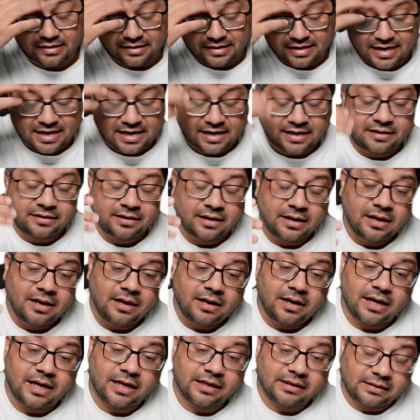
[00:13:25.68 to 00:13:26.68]
And
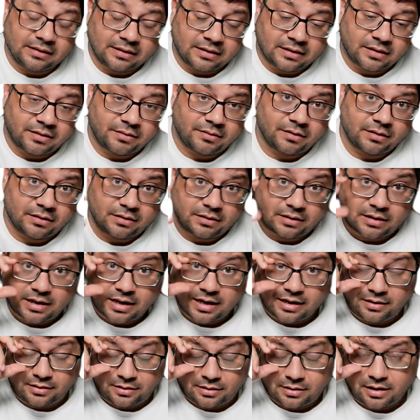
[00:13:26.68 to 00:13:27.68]

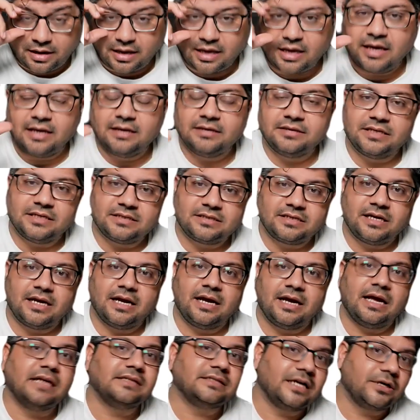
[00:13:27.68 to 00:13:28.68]
and again, just
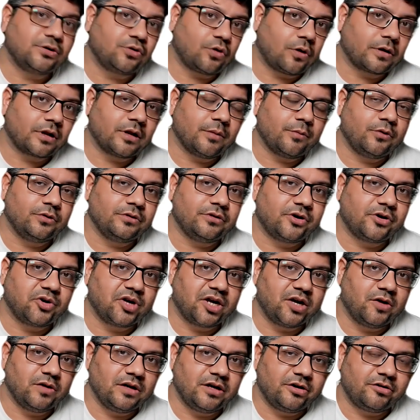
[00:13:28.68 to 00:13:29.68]
as I talked about the
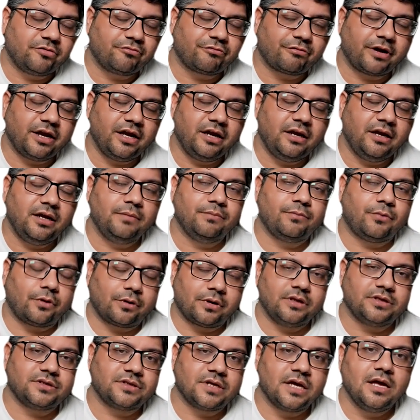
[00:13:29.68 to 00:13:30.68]
regulatory
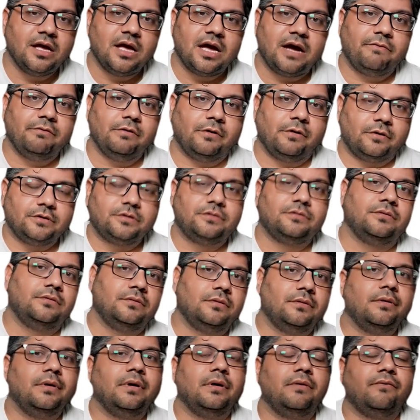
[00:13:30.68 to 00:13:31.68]
bodies, I will also
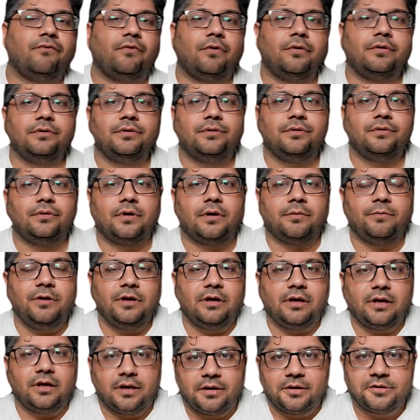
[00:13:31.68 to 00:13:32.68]
want to
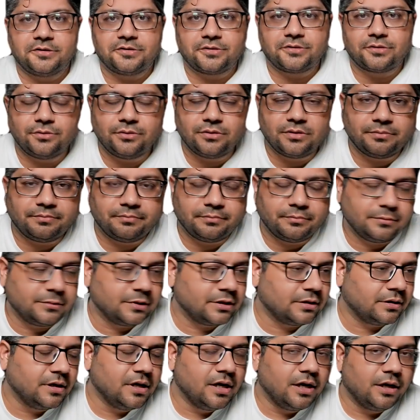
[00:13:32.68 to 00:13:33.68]
communicate this to
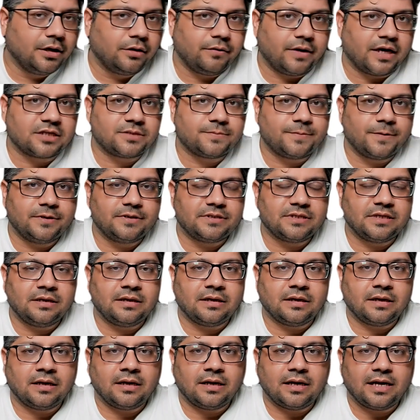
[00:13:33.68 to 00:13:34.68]
experts in
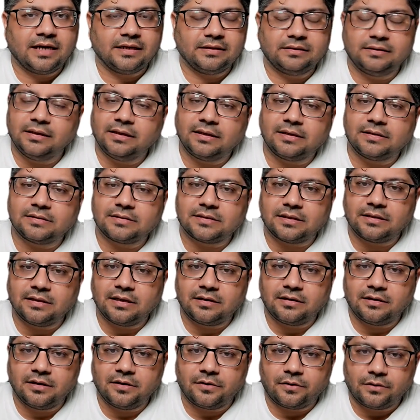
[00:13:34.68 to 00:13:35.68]
ethics, that
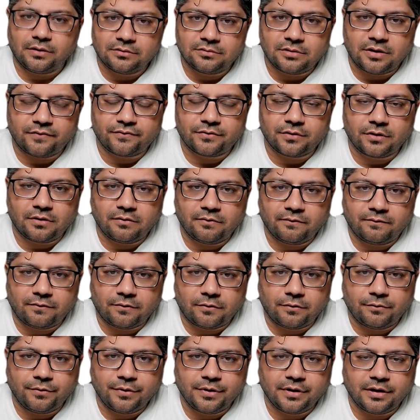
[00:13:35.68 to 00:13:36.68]
they also have to come
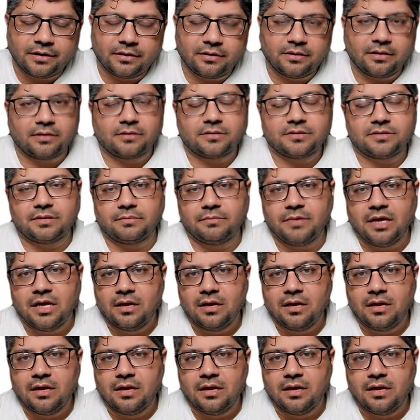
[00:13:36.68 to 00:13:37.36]
forward, and there are some